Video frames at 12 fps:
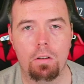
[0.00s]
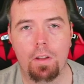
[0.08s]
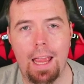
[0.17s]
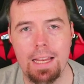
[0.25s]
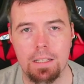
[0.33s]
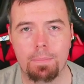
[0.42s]

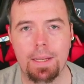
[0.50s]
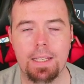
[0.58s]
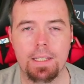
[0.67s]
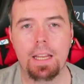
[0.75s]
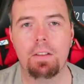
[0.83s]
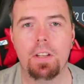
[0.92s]

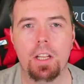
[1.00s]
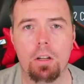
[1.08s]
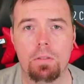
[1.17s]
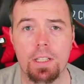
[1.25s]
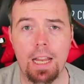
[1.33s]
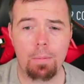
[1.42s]
SBC
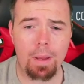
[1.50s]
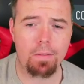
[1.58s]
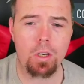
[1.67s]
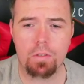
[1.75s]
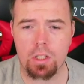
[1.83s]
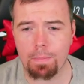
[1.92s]
video. Today we have
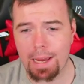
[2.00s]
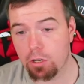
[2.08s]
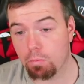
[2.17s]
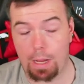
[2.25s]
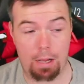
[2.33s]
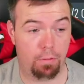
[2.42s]
another
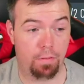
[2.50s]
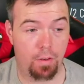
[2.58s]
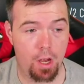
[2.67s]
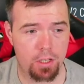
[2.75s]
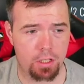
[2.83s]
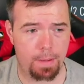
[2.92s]
special, well, the
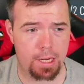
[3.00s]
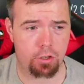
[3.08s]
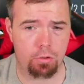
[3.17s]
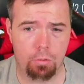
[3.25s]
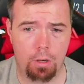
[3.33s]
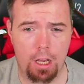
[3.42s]
first
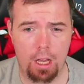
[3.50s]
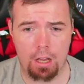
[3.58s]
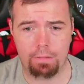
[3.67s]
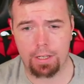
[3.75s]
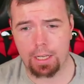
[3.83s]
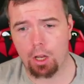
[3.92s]
special
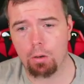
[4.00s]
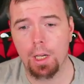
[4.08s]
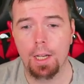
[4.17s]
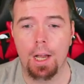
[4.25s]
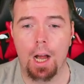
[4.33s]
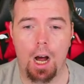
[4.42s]
video
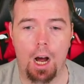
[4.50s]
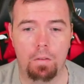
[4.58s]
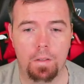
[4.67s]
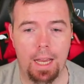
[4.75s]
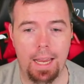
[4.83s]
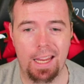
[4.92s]

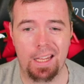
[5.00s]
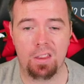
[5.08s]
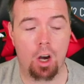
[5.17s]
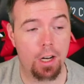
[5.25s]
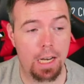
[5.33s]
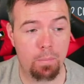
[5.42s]
of a
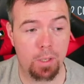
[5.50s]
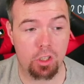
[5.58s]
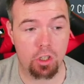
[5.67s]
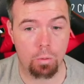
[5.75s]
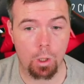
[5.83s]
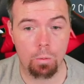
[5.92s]
dynamic
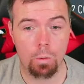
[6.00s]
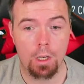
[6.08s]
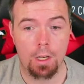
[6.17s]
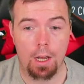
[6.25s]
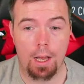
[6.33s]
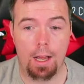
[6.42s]
duo.
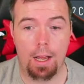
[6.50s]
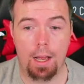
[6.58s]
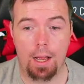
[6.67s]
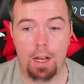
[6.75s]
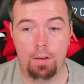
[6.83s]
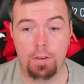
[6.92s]

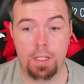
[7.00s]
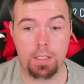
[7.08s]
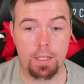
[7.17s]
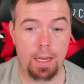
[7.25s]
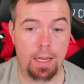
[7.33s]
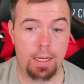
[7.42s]

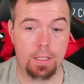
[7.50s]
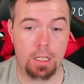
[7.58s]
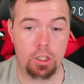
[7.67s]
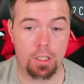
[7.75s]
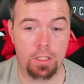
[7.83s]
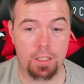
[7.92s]
This is,
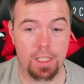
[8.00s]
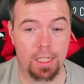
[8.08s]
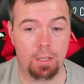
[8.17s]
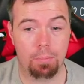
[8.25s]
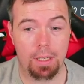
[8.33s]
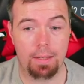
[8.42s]
as you can see,
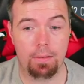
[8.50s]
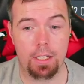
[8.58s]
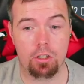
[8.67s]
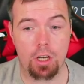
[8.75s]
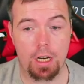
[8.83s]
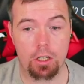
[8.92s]
complete
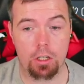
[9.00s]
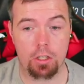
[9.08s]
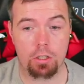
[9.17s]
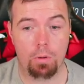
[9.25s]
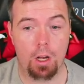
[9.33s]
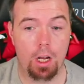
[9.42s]
these challenges
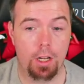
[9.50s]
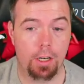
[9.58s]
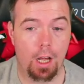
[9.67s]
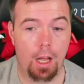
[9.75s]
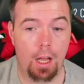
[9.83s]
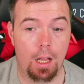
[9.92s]
to earn
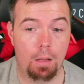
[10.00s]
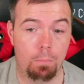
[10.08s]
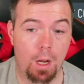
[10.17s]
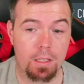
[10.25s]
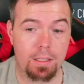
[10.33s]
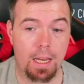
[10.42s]

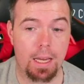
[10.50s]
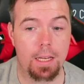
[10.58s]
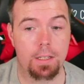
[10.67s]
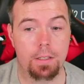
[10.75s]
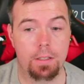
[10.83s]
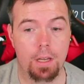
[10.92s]

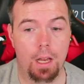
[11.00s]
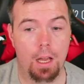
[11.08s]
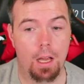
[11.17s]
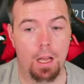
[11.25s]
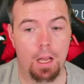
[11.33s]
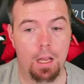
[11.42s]
Marseille's
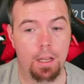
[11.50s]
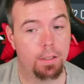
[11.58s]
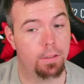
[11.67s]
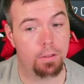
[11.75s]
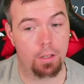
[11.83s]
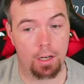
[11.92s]

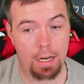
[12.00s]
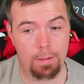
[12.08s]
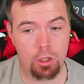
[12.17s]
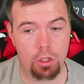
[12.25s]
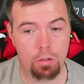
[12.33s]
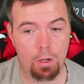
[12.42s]

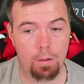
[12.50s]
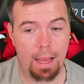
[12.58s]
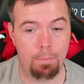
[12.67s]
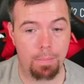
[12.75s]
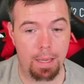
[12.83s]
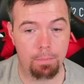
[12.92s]
dynamic duo
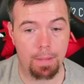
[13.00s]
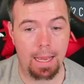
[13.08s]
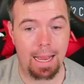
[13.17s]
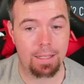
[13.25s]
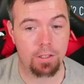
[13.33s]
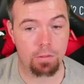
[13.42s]

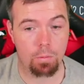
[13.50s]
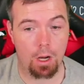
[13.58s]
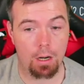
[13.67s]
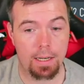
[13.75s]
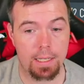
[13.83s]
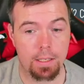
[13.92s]
Mbemba and
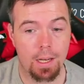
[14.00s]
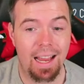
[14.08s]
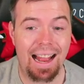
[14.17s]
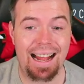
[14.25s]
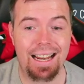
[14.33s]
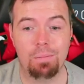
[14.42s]
Suarez,
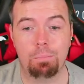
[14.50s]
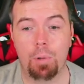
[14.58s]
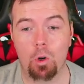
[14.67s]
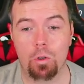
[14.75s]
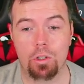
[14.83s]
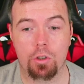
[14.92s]
and a
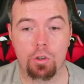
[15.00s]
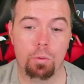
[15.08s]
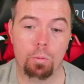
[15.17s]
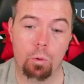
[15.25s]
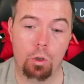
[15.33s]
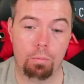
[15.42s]
bonus group
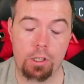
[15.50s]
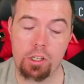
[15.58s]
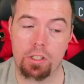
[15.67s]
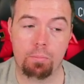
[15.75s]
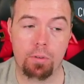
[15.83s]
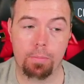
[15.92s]
reward, which
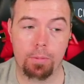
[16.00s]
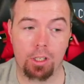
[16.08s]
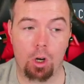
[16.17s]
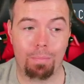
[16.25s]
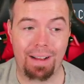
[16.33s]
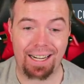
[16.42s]
is a premium
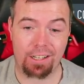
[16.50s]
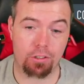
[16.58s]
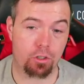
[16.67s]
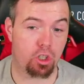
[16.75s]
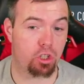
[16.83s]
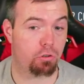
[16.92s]
gold pack
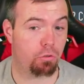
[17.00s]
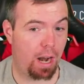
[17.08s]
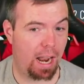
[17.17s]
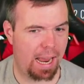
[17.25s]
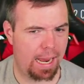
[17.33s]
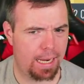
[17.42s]

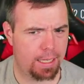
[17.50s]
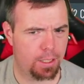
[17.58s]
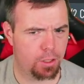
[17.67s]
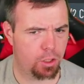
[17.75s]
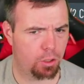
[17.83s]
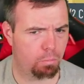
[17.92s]

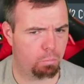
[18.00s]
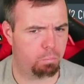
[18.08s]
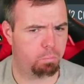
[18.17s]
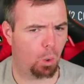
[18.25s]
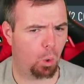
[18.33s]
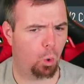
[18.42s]
tradable.
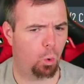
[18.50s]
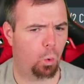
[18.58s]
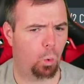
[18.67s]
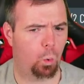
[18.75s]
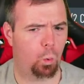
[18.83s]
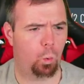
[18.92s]

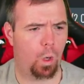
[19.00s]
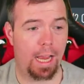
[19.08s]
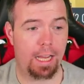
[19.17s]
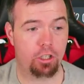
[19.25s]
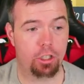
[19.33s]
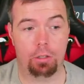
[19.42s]
I
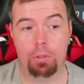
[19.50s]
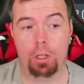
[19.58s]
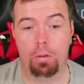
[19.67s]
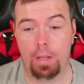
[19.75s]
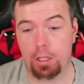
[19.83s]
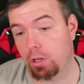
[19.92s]
actually don't
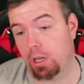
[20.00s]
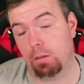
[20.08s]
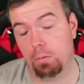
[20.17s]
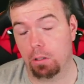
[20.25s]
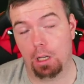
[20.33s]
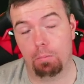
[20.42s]
know if that's
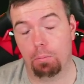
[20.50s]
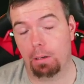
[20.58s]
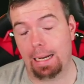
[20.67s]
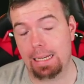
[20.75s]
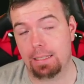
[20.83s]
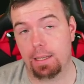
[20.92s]
tradable or not, but
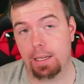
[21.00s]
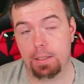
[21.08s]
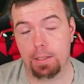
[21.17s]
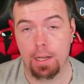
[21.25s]
I'm guessing it is.